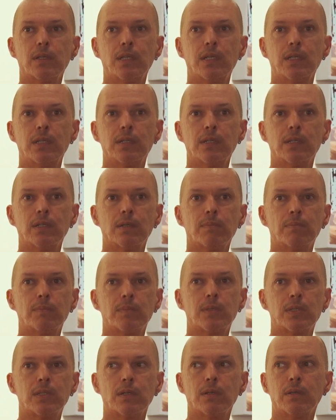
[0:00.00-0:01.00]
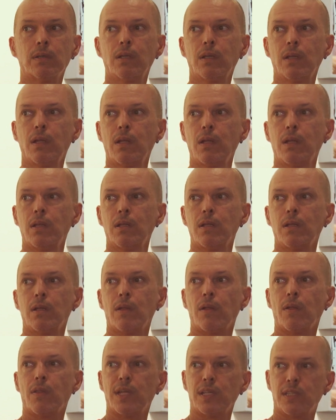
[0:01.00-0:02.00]
And um, so
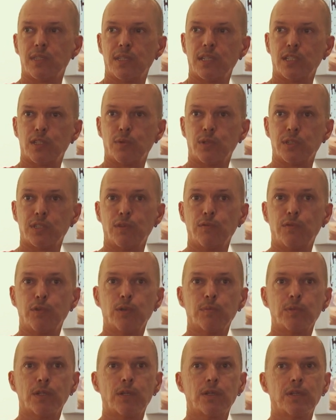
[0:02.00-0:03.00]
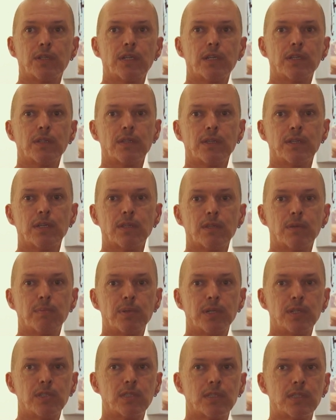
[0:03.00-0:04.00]
that's, that's what's informed a lot of the other, the other
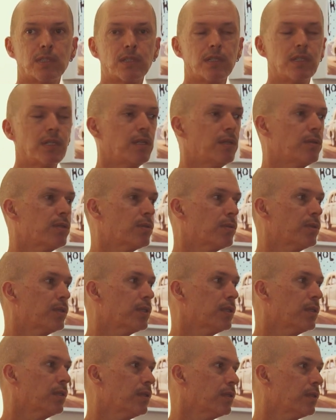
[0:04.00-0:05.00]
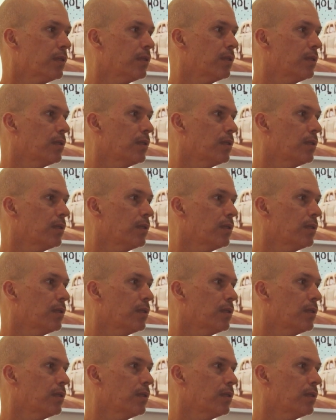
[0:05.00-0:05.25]
pieces here as well, too.